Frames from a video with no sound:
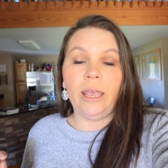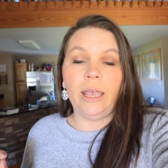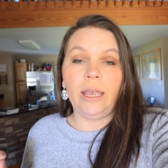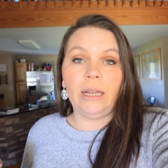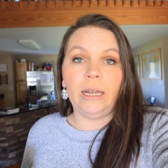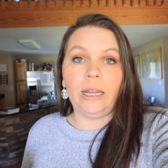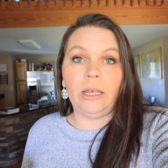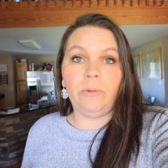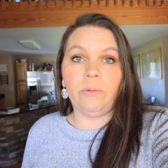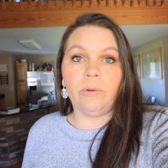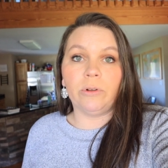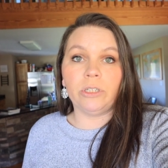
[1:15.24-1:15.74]

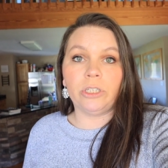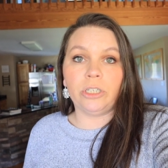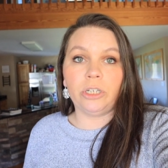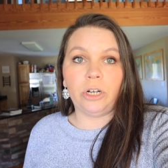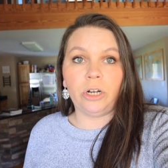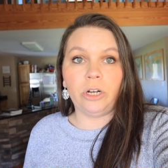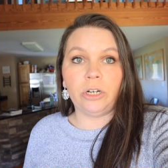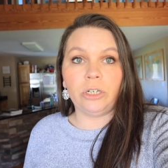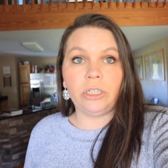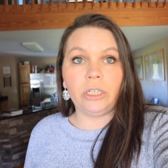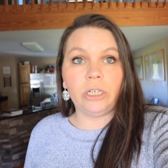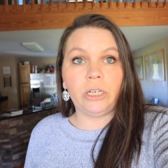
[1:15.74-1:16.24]
And he wants
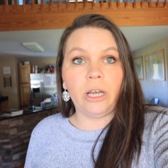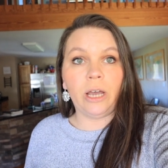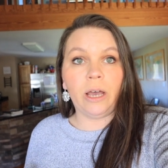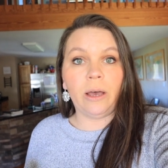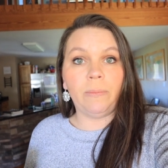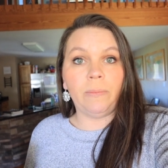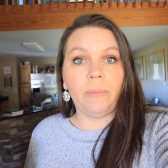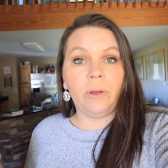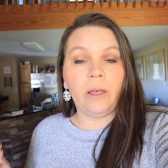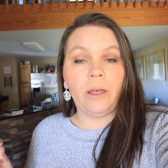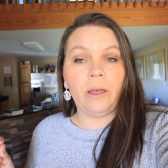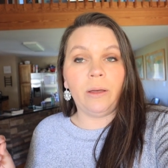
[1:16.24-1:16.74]
her to
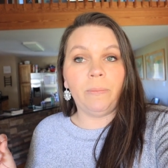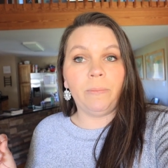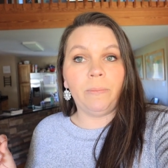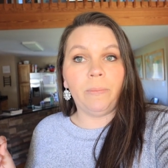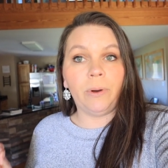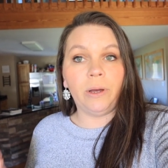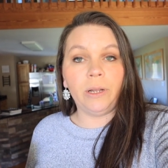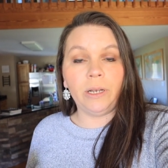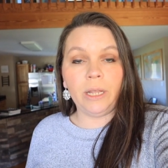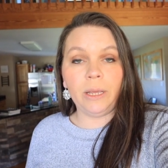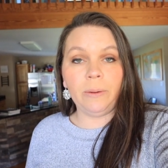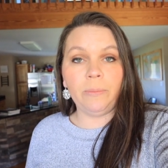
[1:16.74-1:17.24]
come
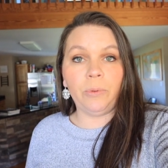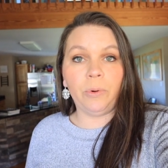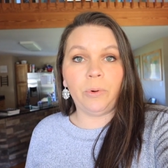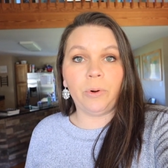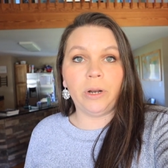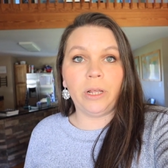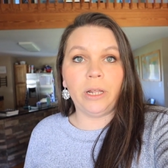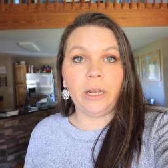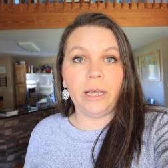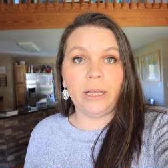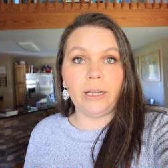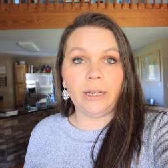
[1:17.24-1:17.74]
Monday
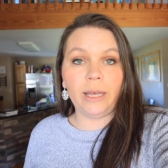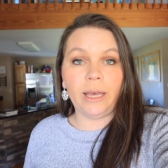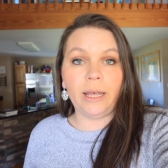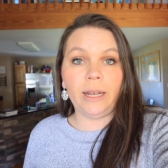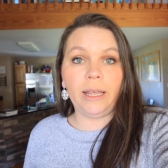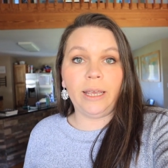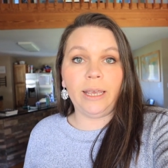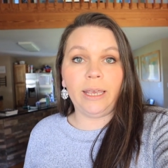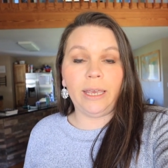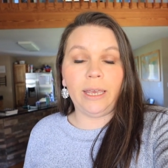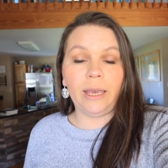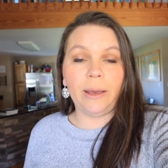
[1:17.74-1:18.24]
morning at
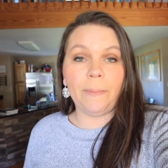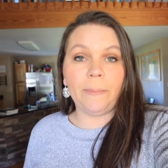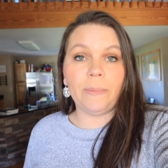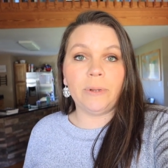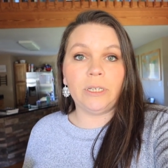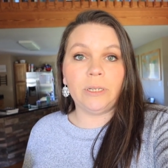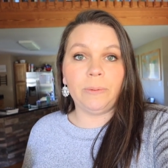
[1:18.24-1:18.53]
9 a.m.